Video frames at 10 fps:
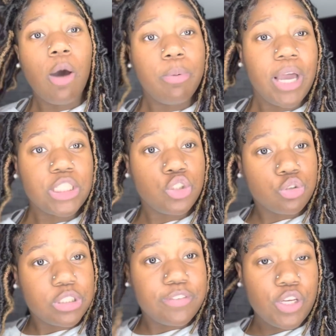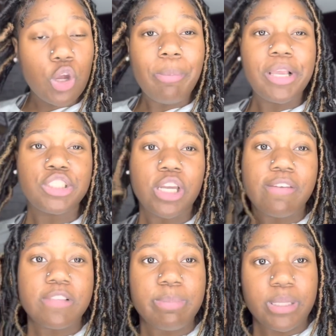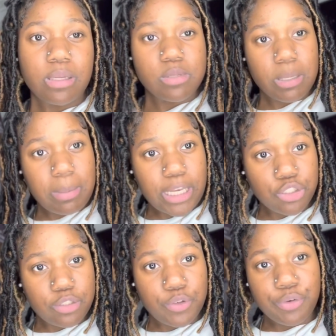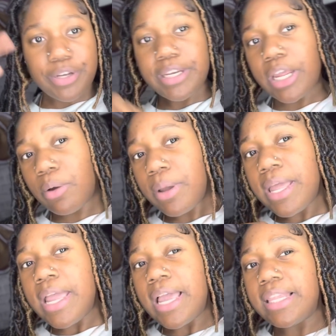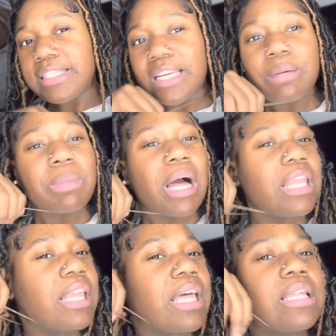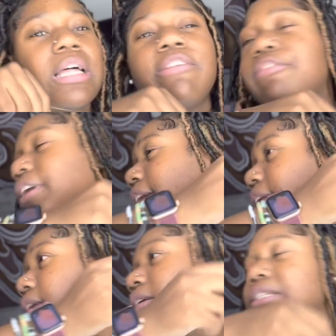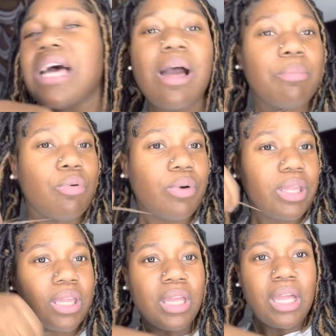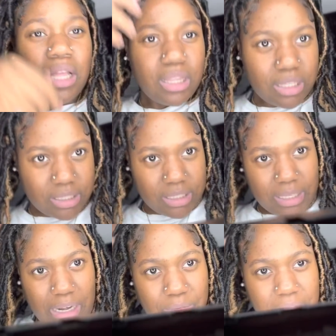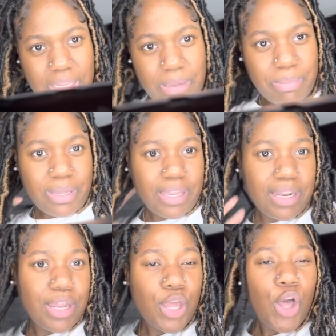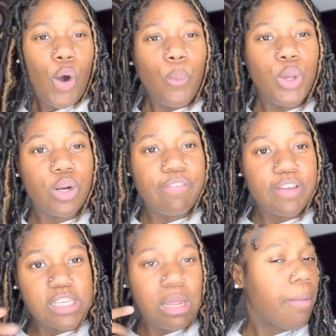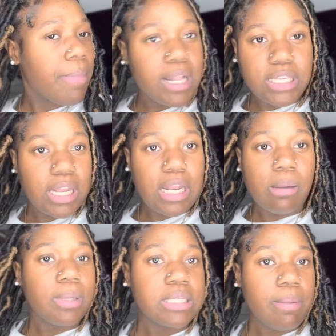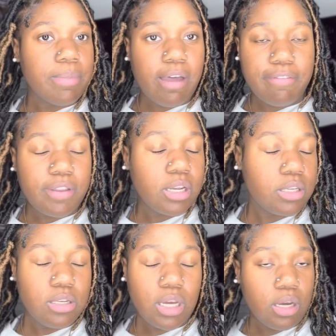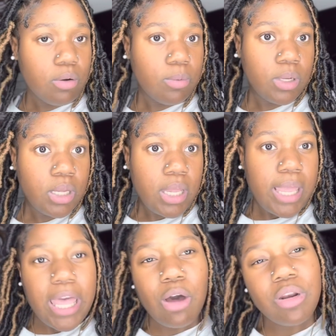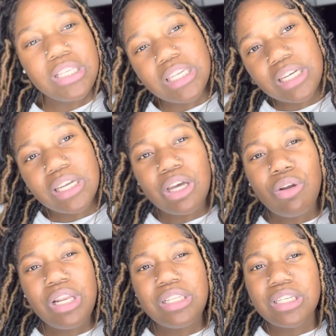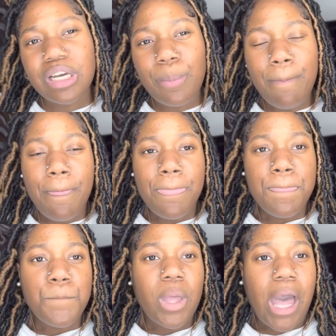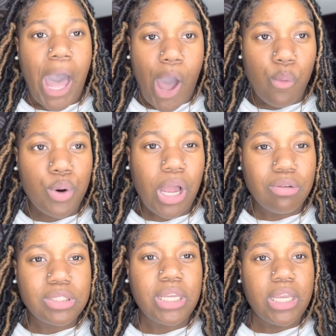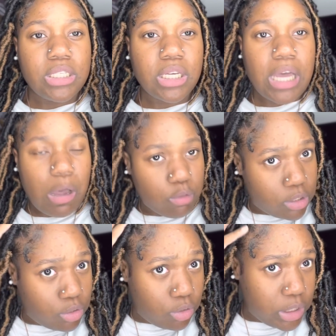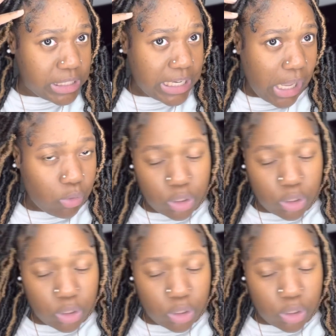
hope you guys enjoyed this video. Make sure I give this a big thumbs up. Like, share this video right now. It looks like I look like a freaking tomboy. Looks, I don't like it, but we're gonna fix it. I'm not taking it out because I'm not finna. No, it only took an hour. I would say it took an hour to do this, and I only